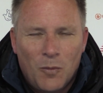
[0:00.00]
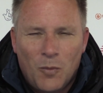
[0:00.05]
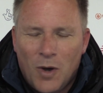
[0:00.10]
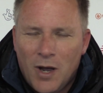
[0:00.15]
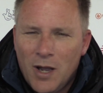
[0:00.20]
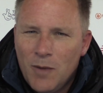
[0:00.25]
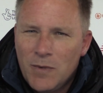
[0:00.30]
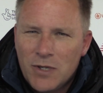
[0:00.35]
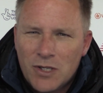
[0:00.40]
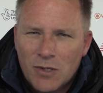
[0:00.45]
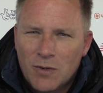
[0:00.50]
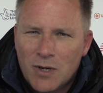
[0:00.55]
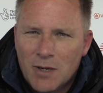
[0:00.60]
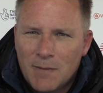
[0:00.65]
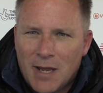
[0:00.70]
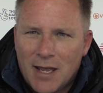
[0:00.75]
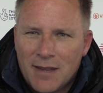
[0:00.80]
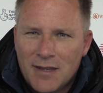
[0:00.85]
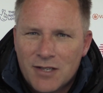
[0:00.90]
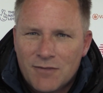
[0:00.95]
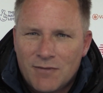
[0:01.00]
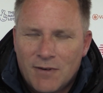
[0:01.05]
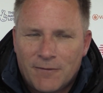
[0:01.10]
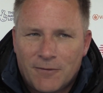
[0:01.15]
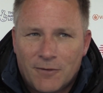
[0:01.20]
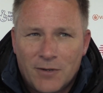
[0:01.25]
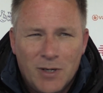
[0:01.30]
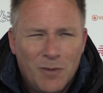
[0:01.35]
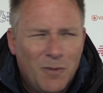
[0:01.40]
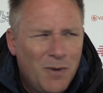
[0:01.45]
Why are we talking about this
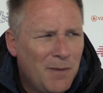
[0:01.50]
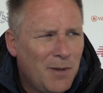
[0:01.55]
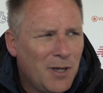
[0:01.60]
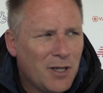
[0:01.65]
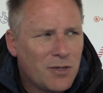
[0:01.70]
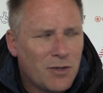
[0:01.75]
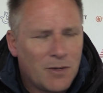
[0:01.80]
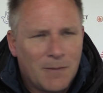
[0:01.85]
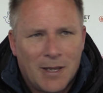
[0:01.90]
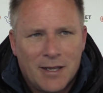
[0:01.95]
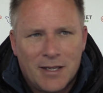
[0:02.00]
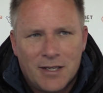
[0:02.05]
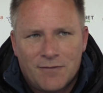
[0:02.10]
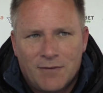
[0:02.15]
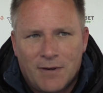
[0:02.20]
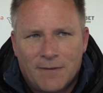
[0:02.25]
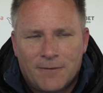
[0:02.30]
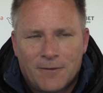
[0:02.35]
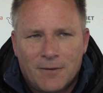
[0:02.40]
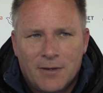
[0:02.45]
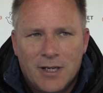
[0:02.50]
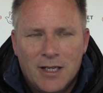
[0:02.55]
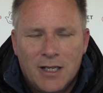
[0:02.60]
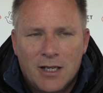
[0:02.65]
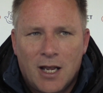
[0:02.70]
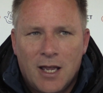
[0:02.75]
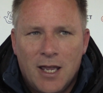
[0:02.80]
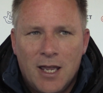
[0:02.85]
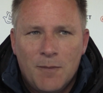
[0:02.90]
referee? Why am I talking about this referee?